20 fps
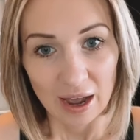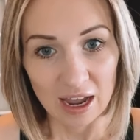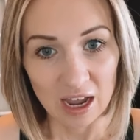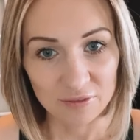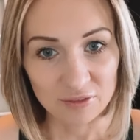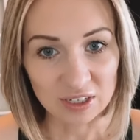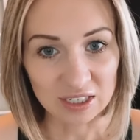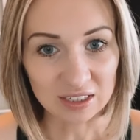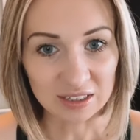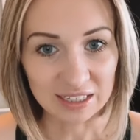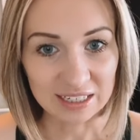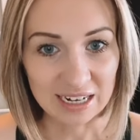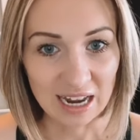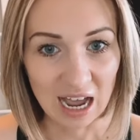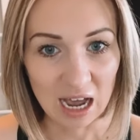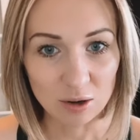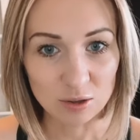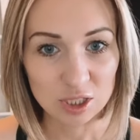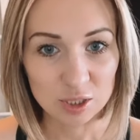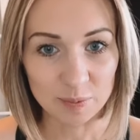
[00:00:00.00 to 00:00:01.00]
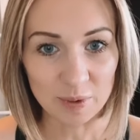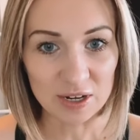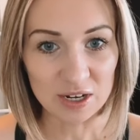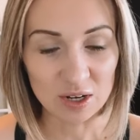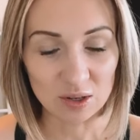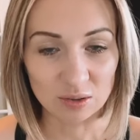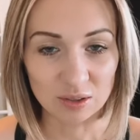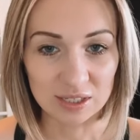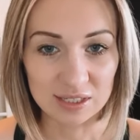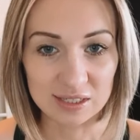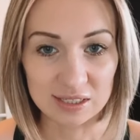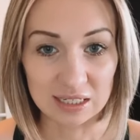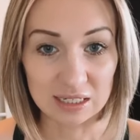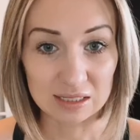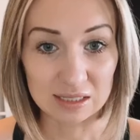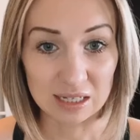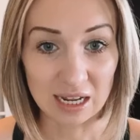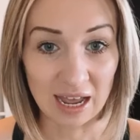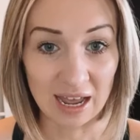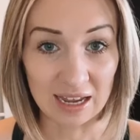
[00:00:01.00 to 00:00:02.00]
I have to clean house, but no
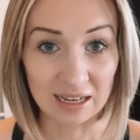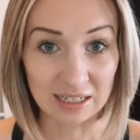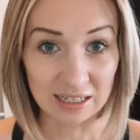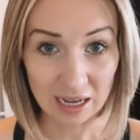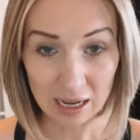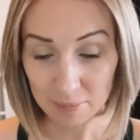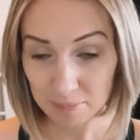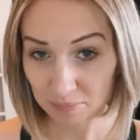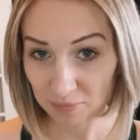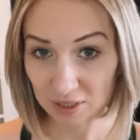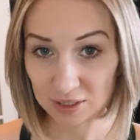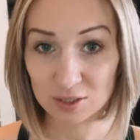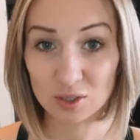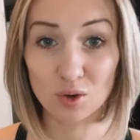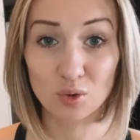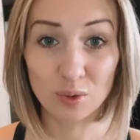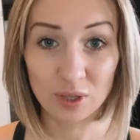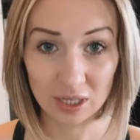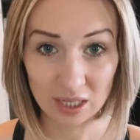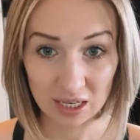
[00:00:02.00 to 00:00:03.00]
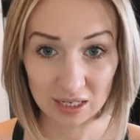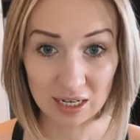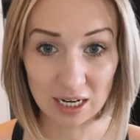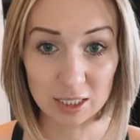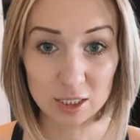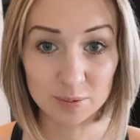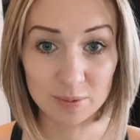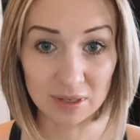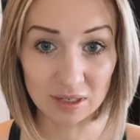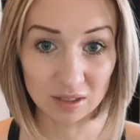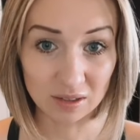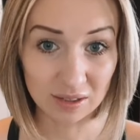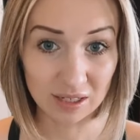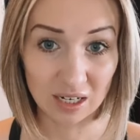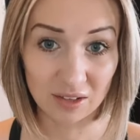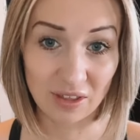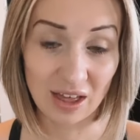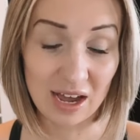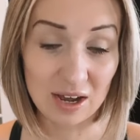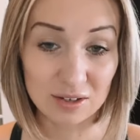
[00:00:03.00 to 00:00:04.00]
listings yet. Yep, this whole weekend I spent
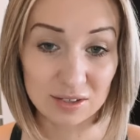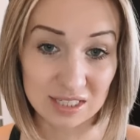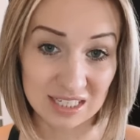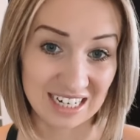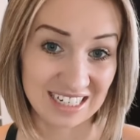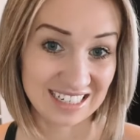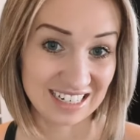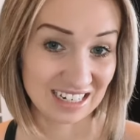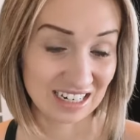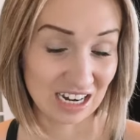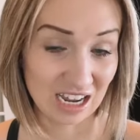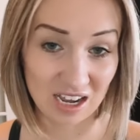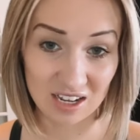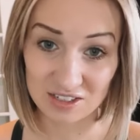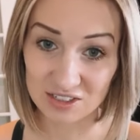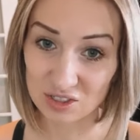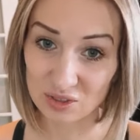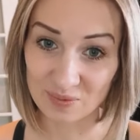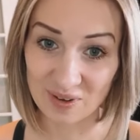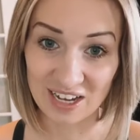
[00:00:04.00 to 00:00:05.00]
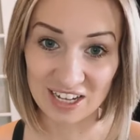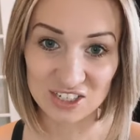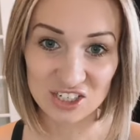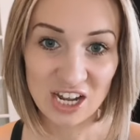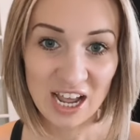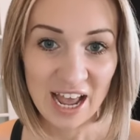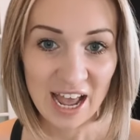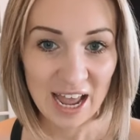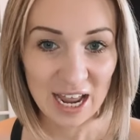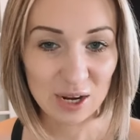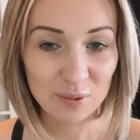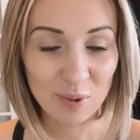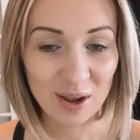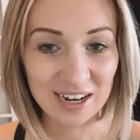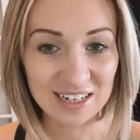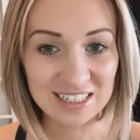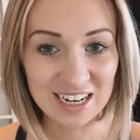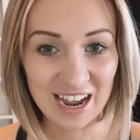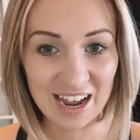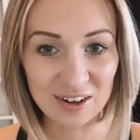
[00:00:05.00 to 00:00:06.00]
cleaning the house and I did not do much. Hey,
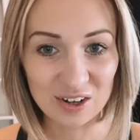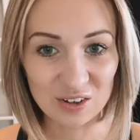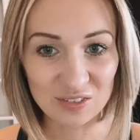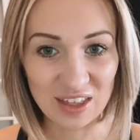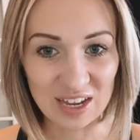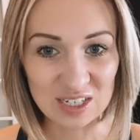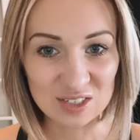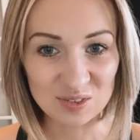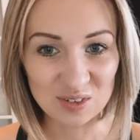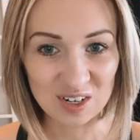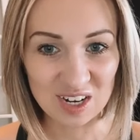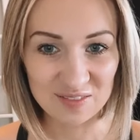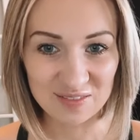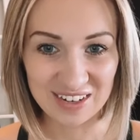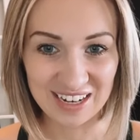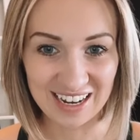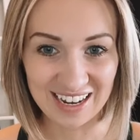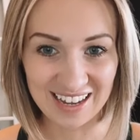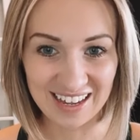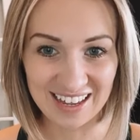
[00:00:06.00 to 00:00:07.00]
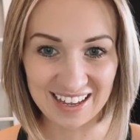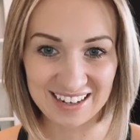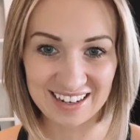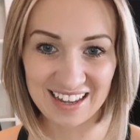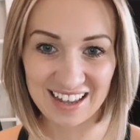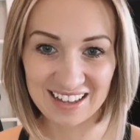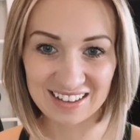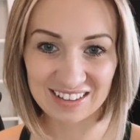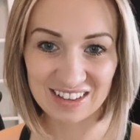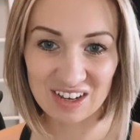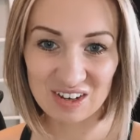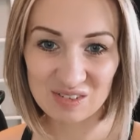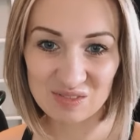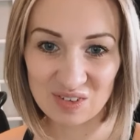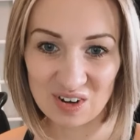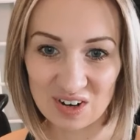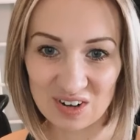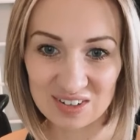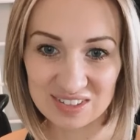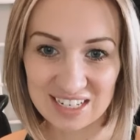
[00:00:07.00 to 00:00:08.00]
White Tiger, thanks for coming in. Hello,
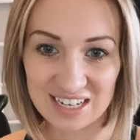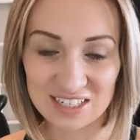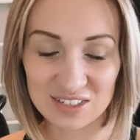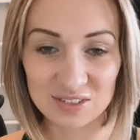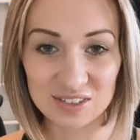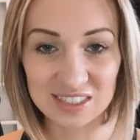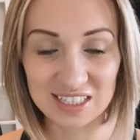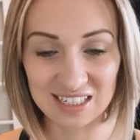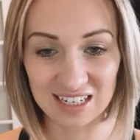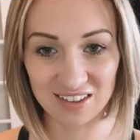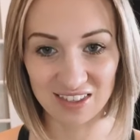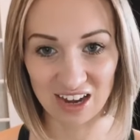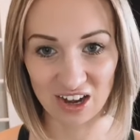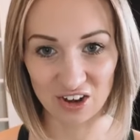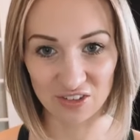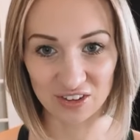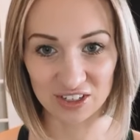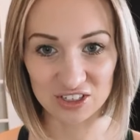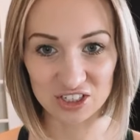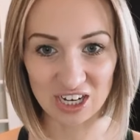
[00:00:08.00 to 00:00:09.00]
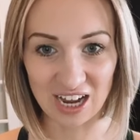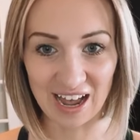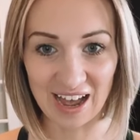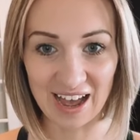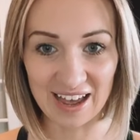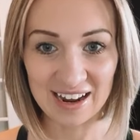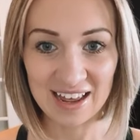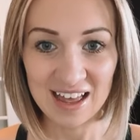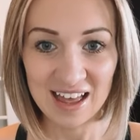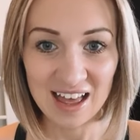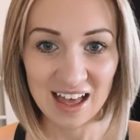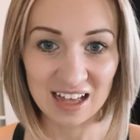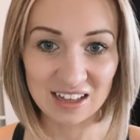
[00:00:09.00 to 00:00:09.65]
Rose, I do see you there in the chat.